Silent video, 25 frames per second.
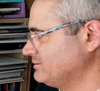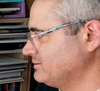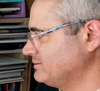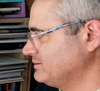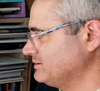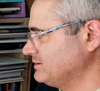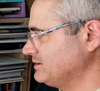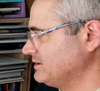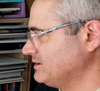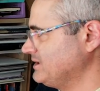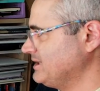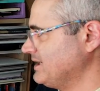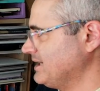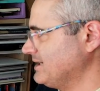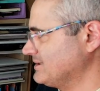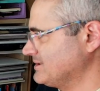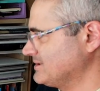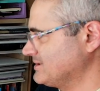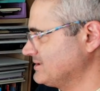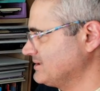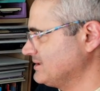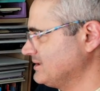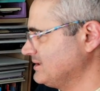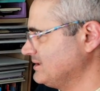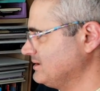
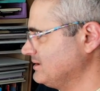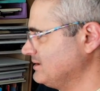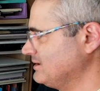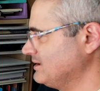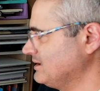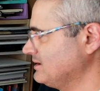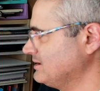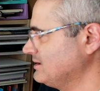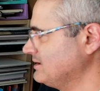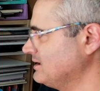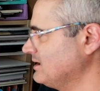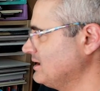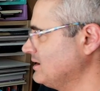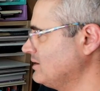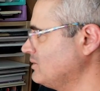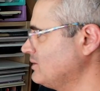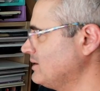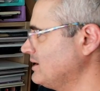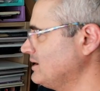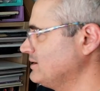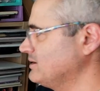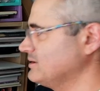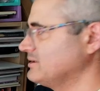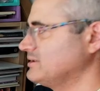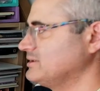Yes, and now
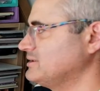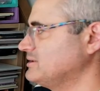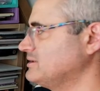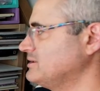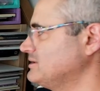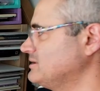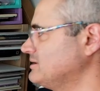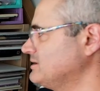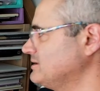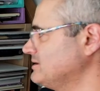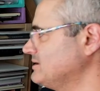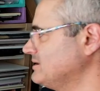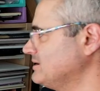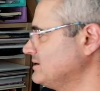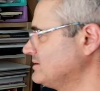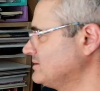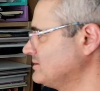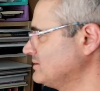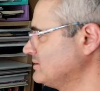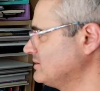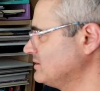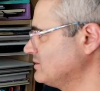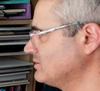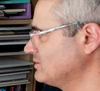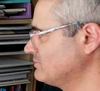I need
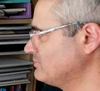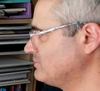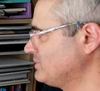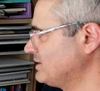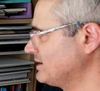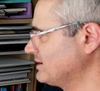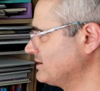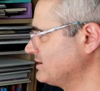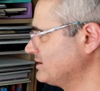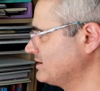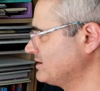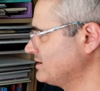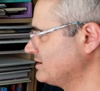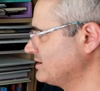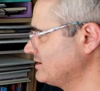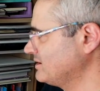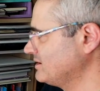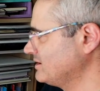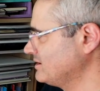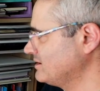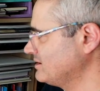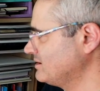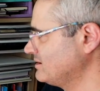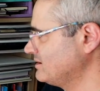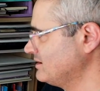to go back
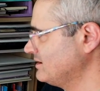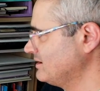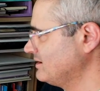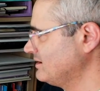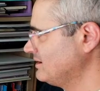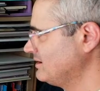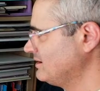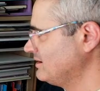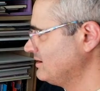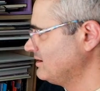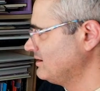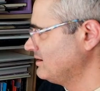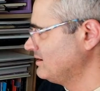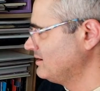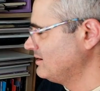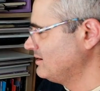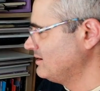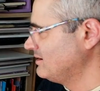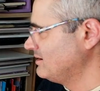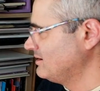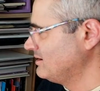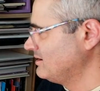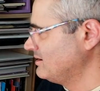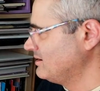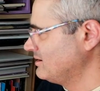here,
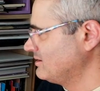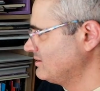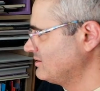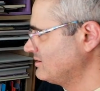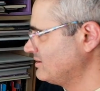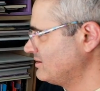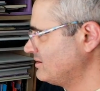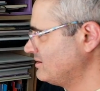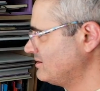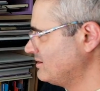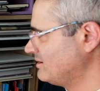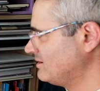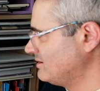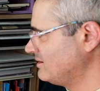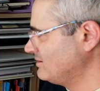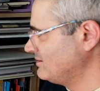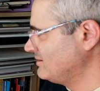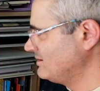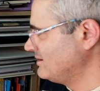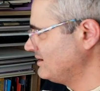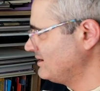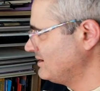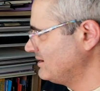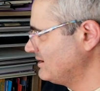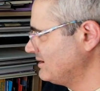turn
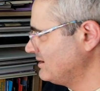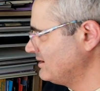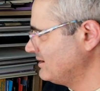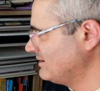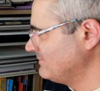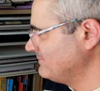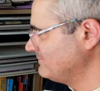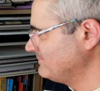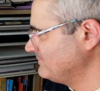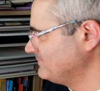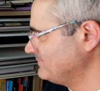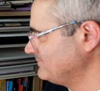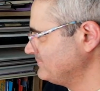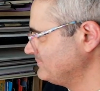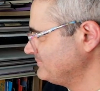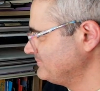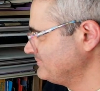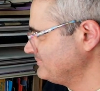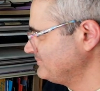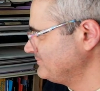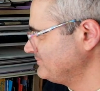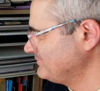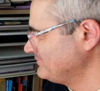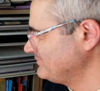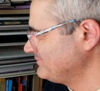on the,
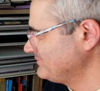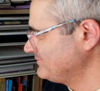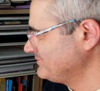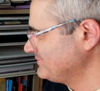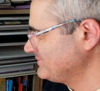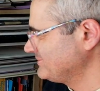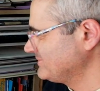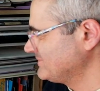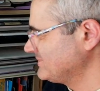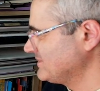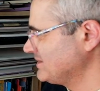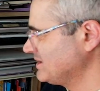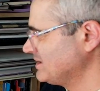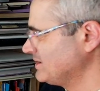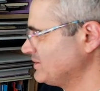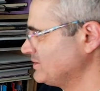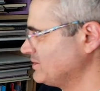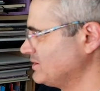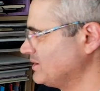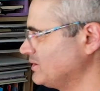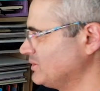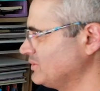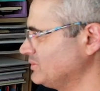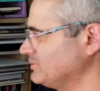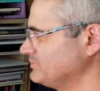you
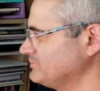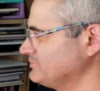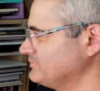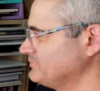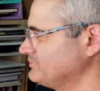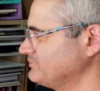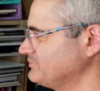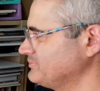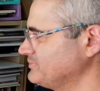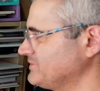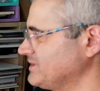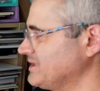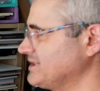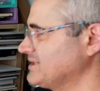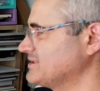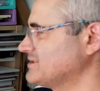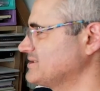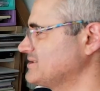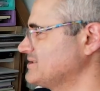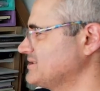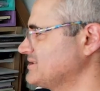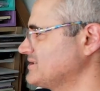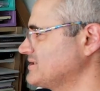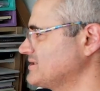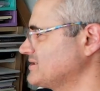know, Yes,
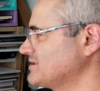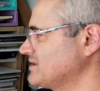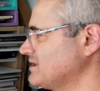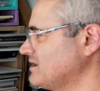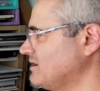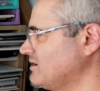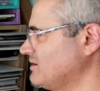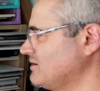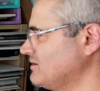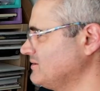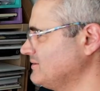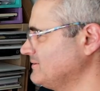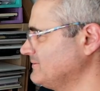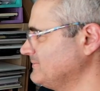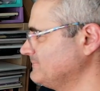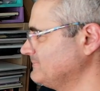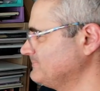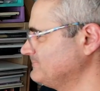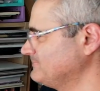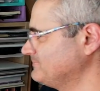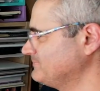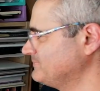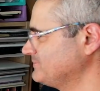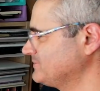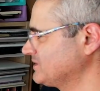this is on.
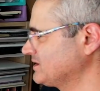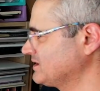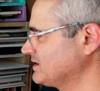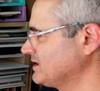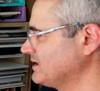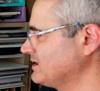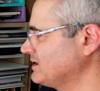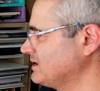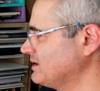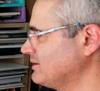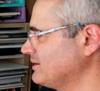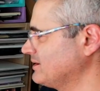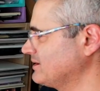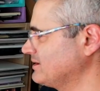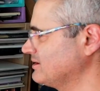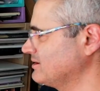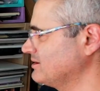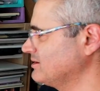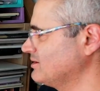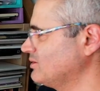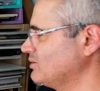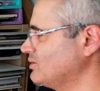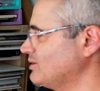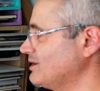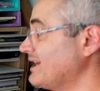Okay, now I can
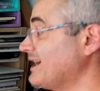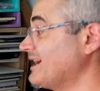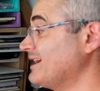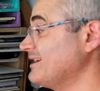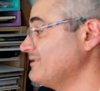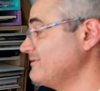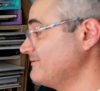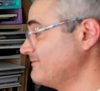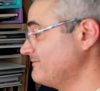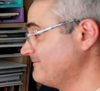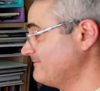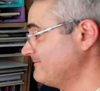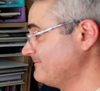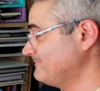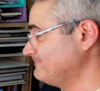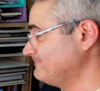go live.